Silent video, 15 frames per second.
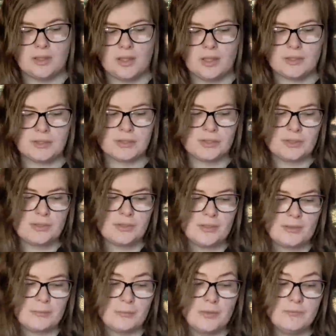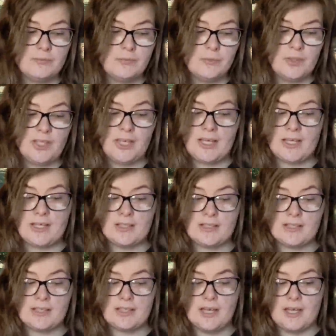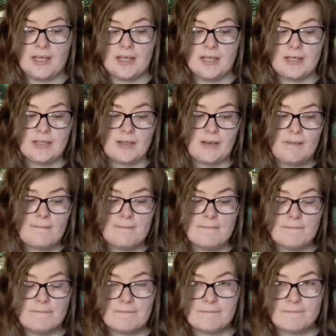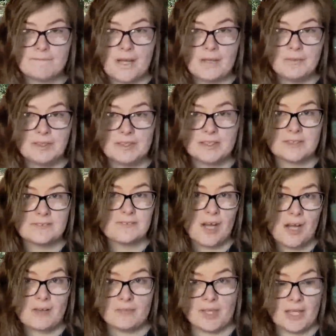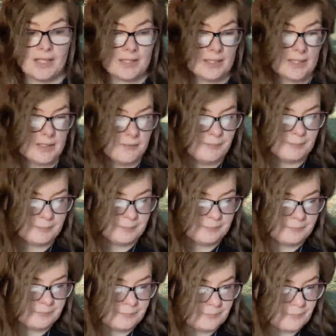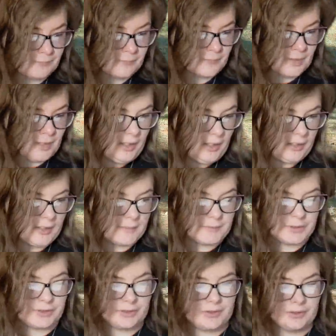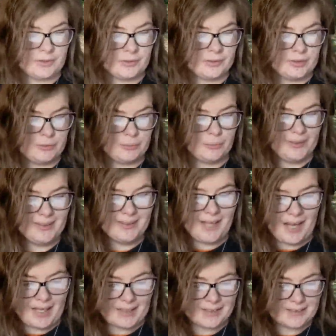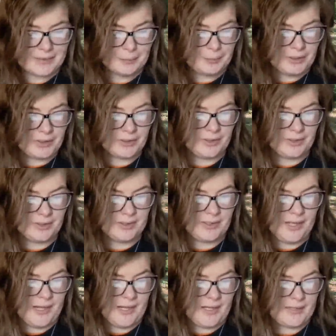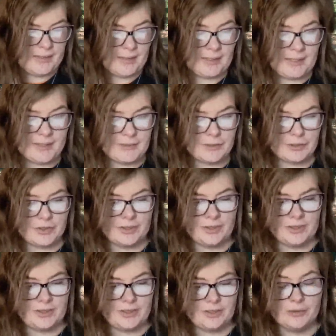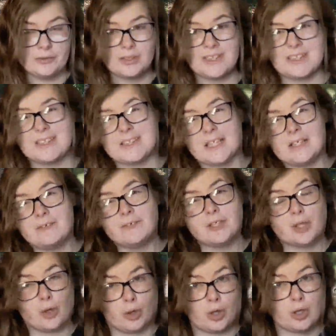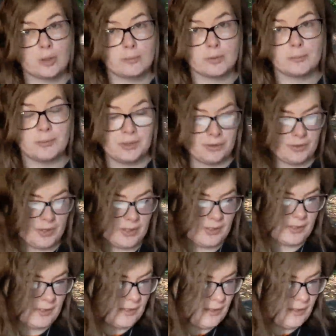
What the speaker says: 140 AD and 565 AD during the early Weeden Island period, and again during the early Safety Harbor period.